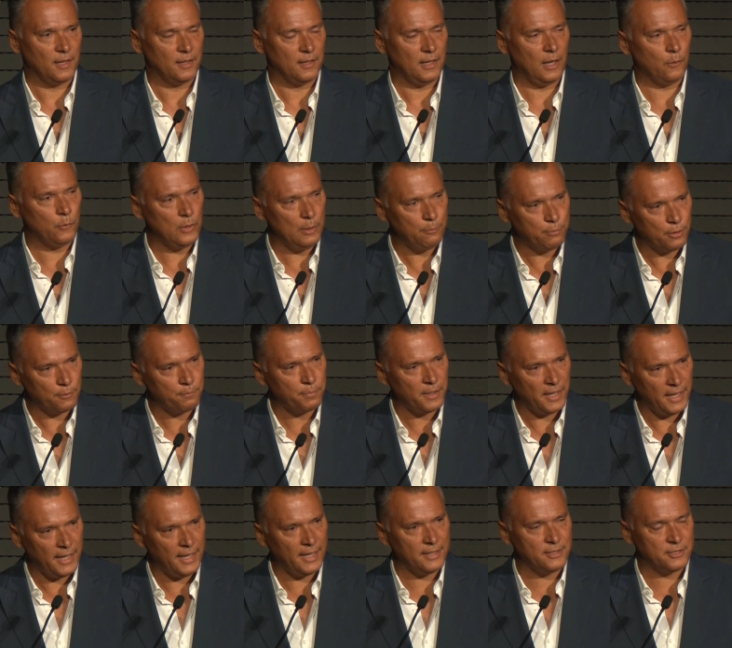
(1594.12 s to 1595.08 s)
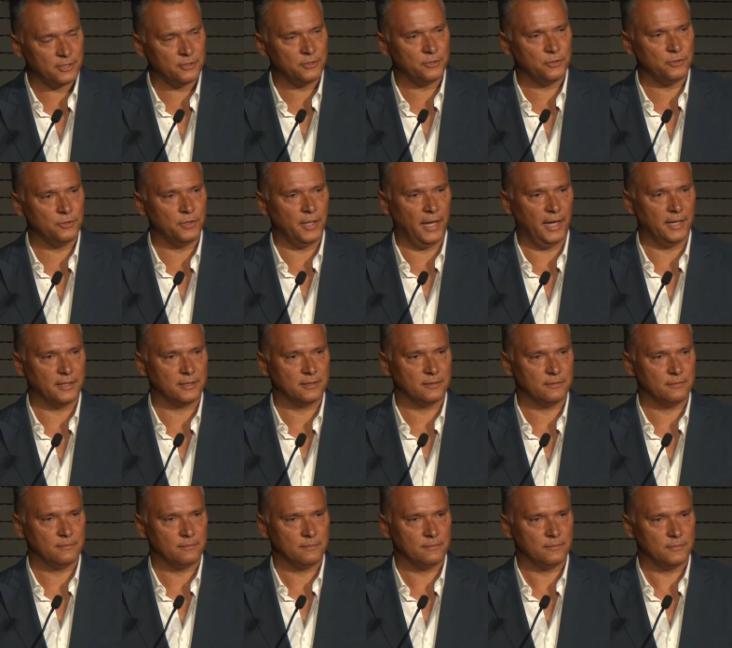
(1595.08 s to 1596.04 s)
Are we prepared to do that?
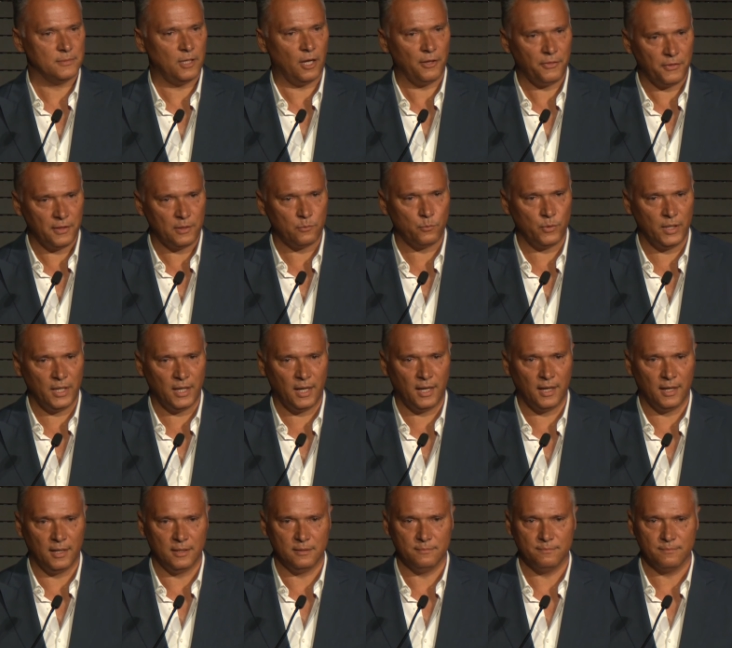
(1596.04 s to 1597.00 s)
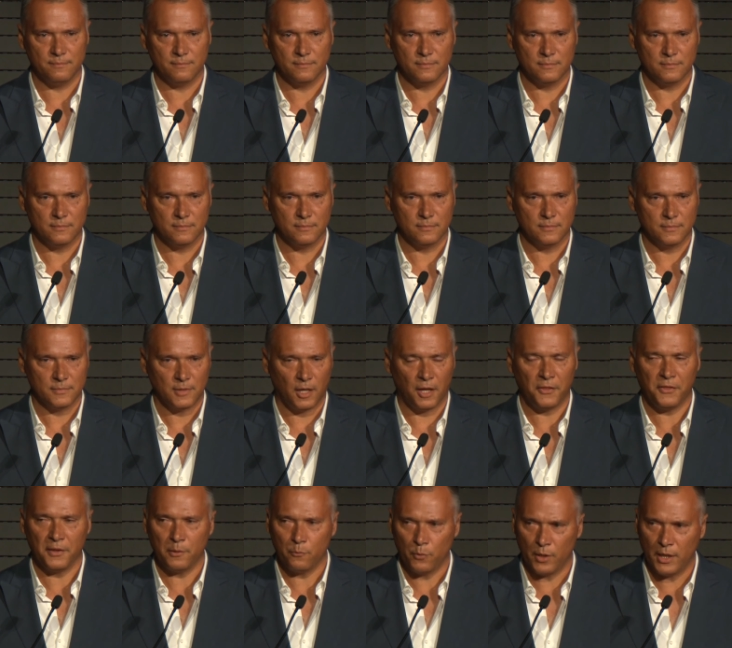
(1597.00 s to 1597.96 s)
I think we are. I
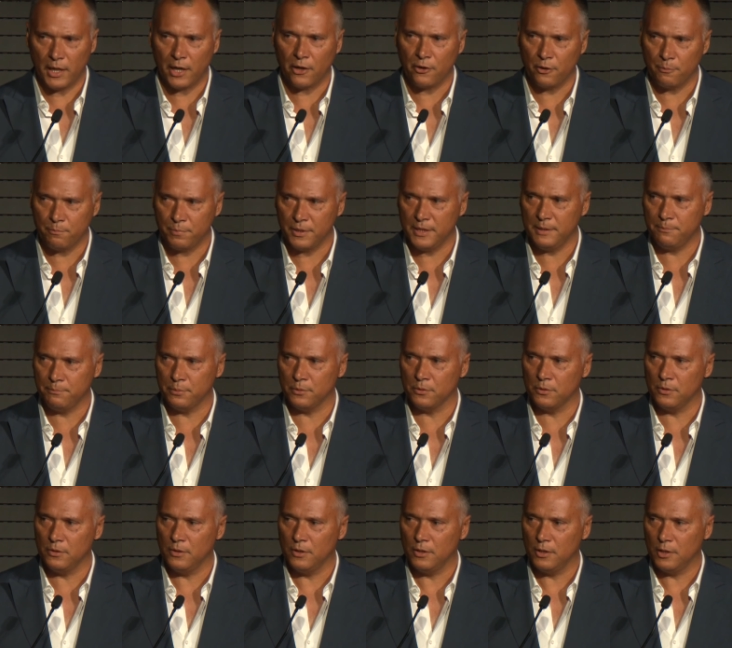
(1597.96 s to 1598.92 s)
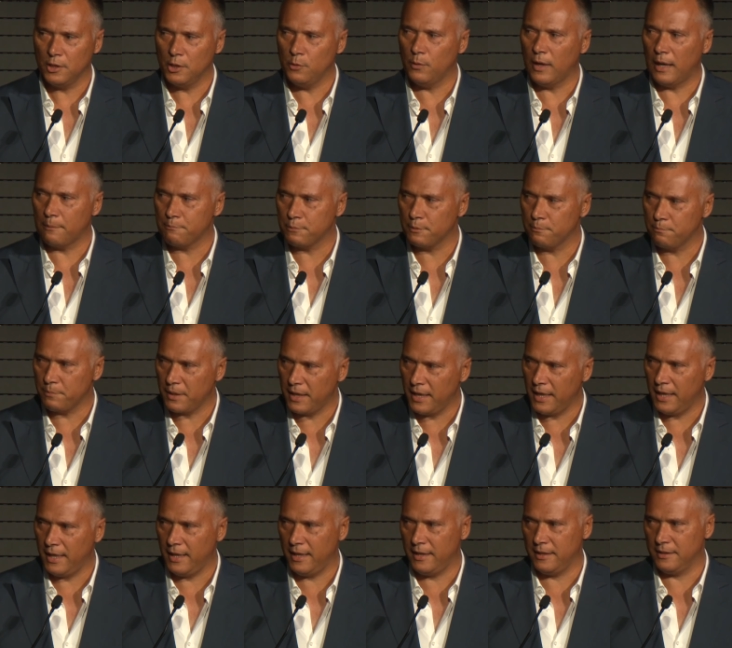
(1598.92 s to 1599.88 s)
think we are a people who are
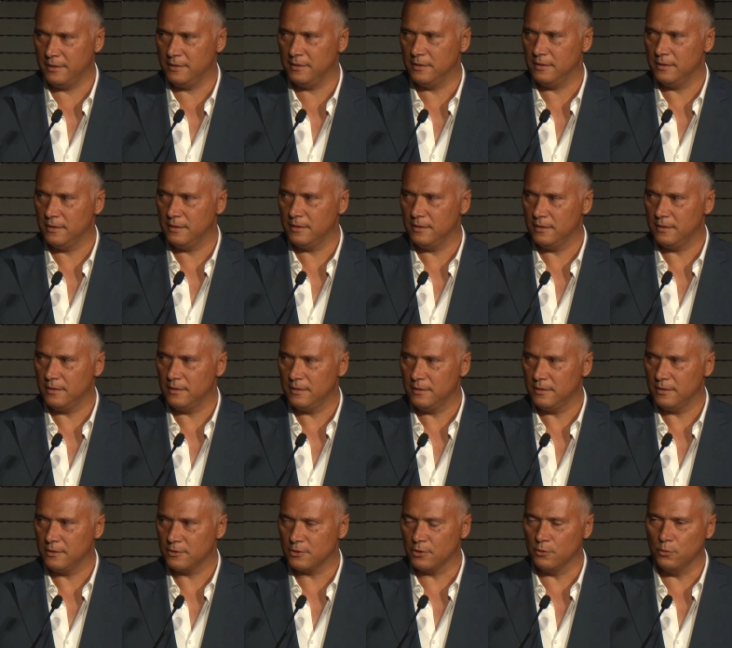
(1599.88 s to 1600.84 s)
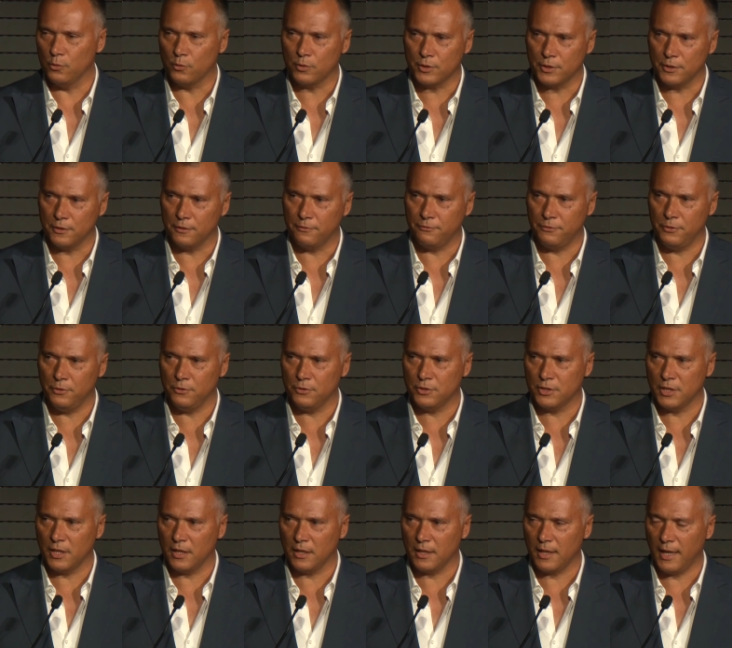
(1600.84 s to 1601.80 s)
prepared to look to the
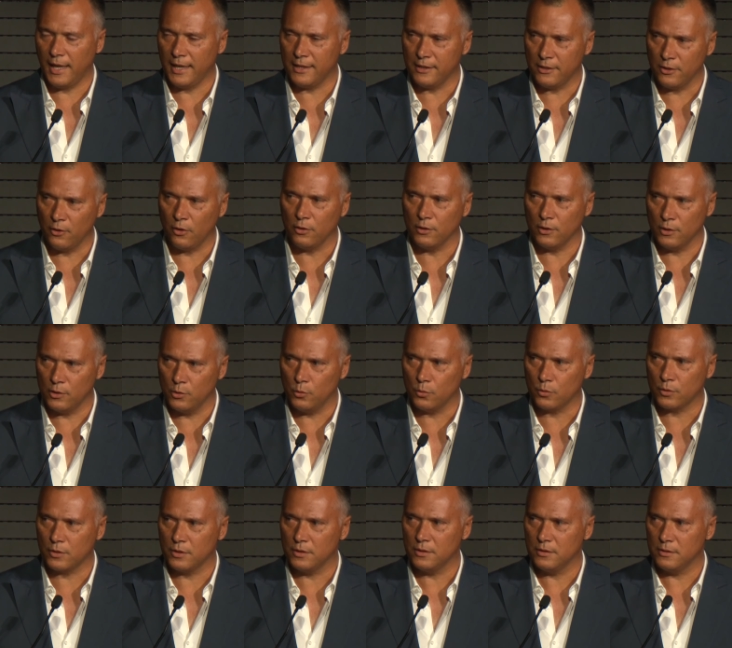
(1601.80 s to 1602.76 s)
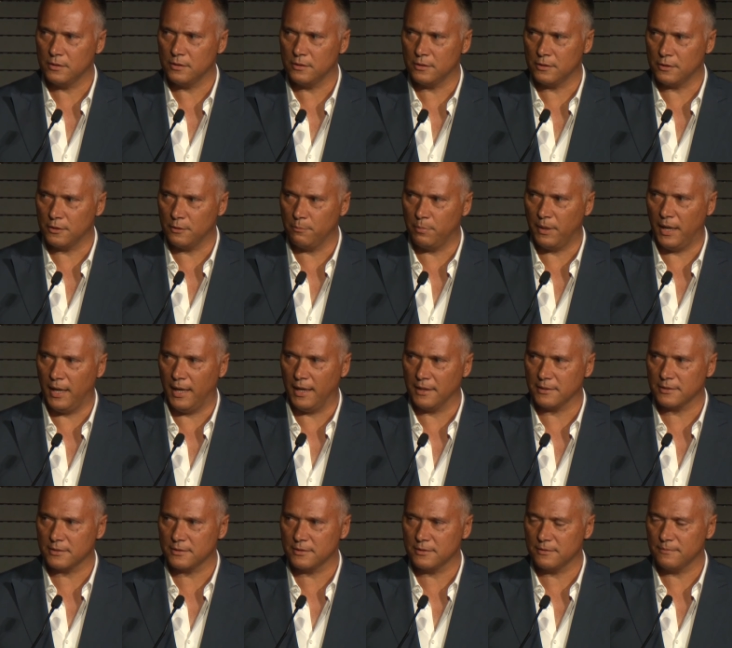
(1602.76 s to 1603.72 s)
future and not look to the
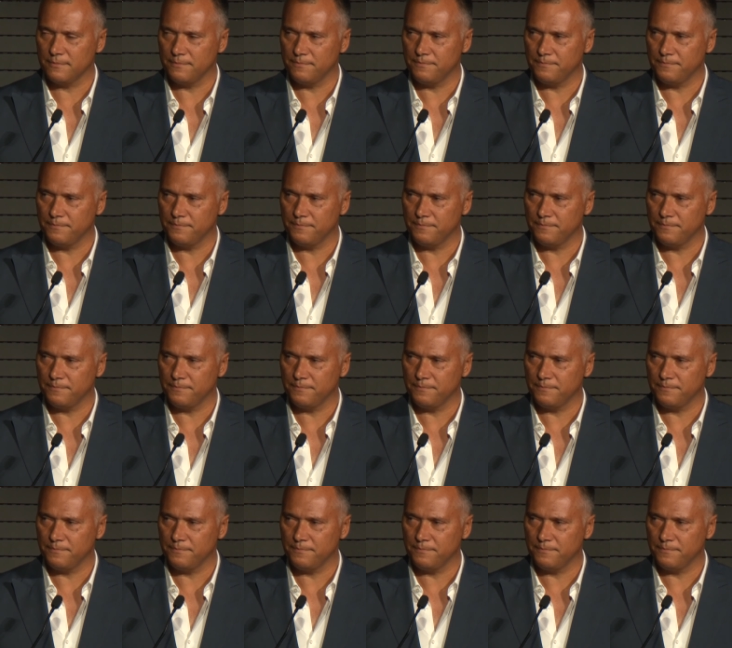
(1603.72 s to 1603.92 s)
past.